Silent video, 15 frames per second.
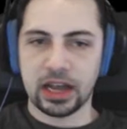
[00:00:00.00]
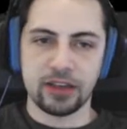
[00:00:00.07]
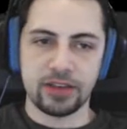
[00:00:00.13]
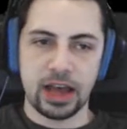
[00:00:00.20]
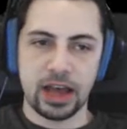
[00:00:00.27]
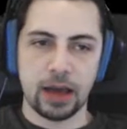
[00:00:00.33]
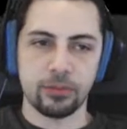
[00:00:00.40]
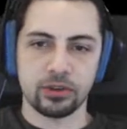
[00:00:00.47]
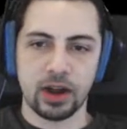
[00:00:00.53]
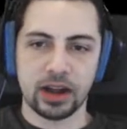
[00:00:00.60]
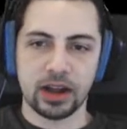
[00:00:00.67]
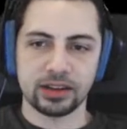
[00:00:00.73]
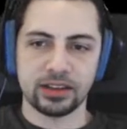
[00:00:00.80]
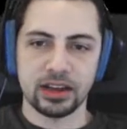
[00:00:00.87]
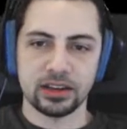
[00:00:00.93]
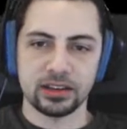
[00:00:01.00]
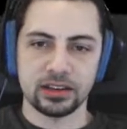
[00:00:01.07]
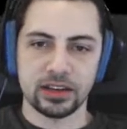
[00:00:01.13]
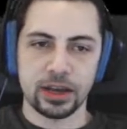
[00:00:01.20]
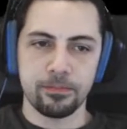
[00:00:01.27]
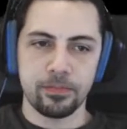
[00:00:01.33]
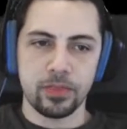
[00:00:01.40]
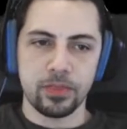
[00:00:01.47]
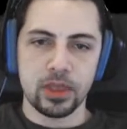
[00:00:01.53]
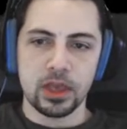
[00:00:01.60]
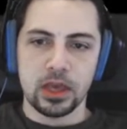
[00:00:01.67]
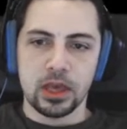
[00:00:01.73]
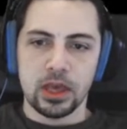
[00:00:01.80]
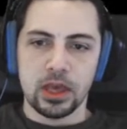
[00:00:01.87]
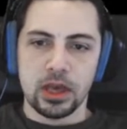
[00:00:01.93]
of abstract data type.
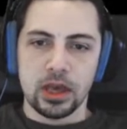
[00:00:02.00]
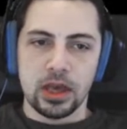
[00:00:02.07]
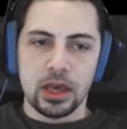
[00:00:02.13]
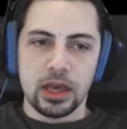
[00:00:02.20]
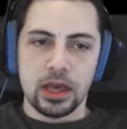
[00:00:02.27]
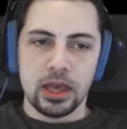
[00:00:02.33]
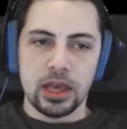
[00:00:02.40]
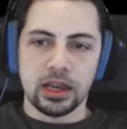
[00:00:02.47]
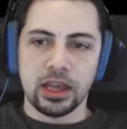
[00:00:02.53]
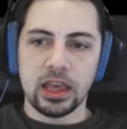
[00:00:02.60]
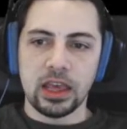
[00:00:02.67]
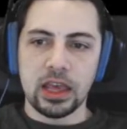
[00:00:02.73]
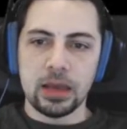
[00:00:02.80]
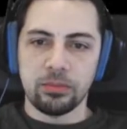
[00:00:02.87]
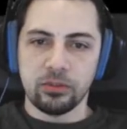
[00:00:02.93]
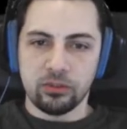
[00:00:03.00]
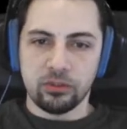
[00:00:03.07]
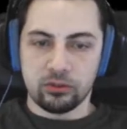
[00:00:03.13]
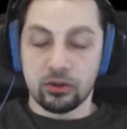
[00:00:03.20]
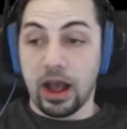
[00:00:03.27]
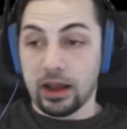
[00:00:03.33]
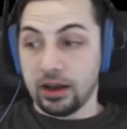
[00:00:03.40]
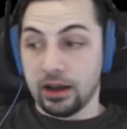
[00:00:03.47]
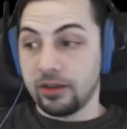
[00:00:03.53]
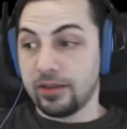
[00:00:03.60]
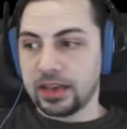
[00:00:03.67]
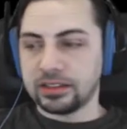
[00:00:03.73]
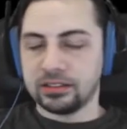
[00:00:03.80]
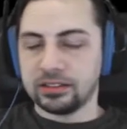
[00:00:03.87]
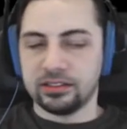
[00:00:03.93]
it keeps track of
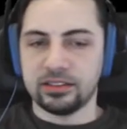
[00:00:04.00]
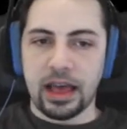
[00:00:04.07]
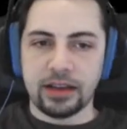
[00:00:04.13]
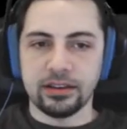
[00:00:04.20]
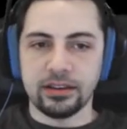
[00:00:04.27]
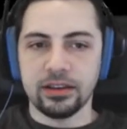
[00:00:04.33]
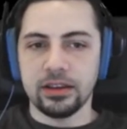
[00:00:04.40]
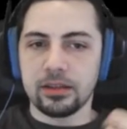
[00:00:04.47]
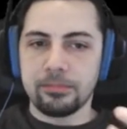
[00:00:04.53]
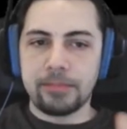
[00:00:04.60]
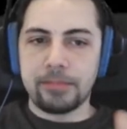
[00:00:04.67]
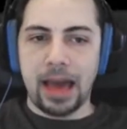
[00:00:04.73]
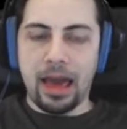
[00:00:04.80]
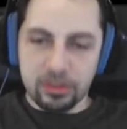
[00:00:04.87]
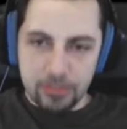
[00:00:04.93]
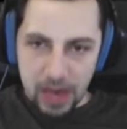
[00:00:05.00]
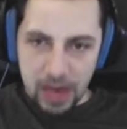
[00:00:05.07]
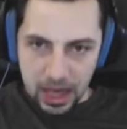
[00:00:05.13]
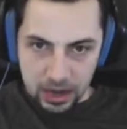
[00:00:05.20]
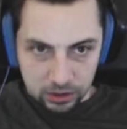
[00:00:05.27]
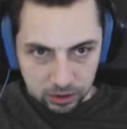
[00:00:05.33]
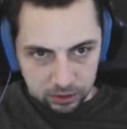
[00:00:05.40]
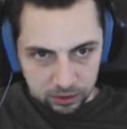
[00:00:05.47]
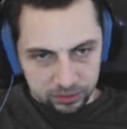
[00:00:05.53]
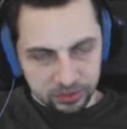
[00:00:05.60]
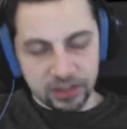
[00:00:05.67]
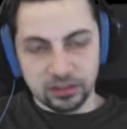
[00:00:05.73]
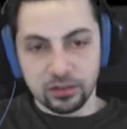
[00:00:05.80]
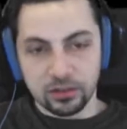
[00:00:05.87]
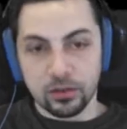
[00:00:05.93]
a set. In the mathematical
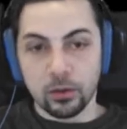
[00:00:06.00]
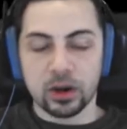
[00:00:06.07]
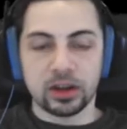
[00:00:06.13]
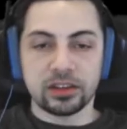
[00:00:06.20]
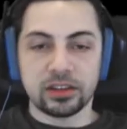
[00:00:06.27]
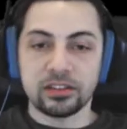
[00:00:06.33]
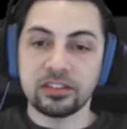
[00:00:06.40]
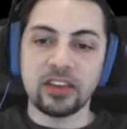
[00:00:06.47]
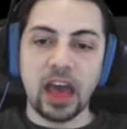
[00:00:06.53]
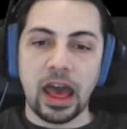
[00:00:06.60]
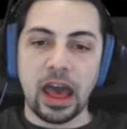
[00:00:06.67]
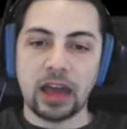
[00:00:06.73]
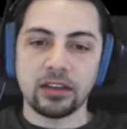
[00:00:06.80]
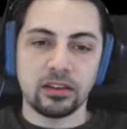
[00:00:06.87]
sense of the word, a set